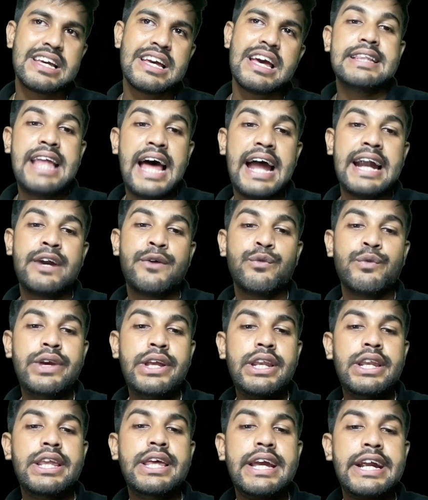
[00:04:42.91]
that we
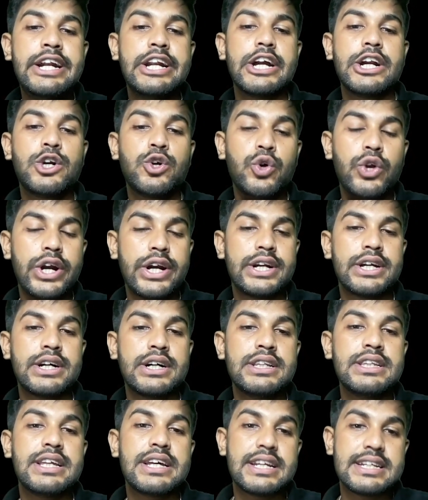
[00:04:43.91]
need to
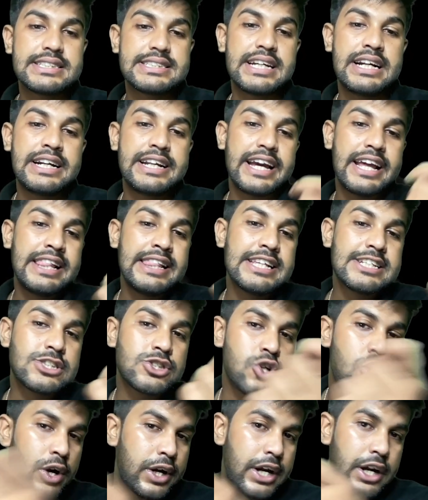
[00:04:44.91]
return the result in the
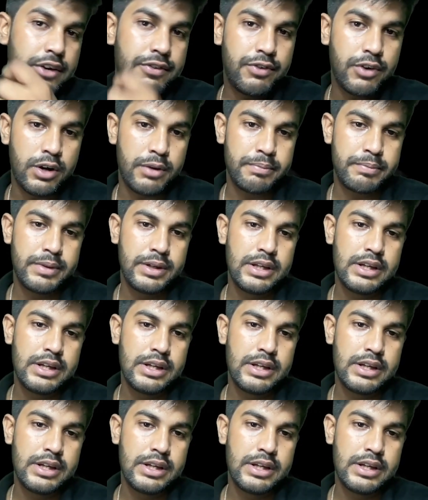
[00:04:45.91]
sorted form.